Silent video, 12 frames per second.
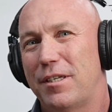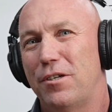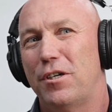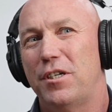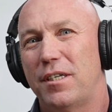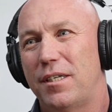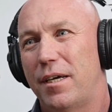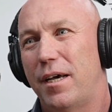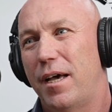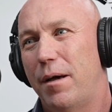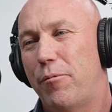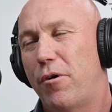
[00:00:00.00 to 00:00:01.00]
it's not just
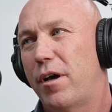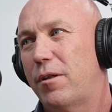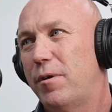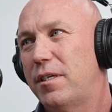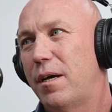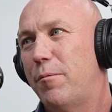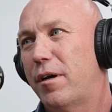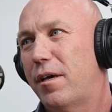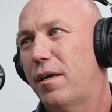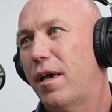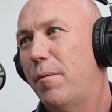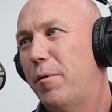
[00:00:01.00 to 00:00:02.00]
a product where someone
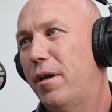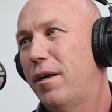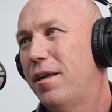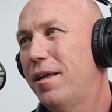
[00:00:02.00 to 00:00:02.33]
can come in,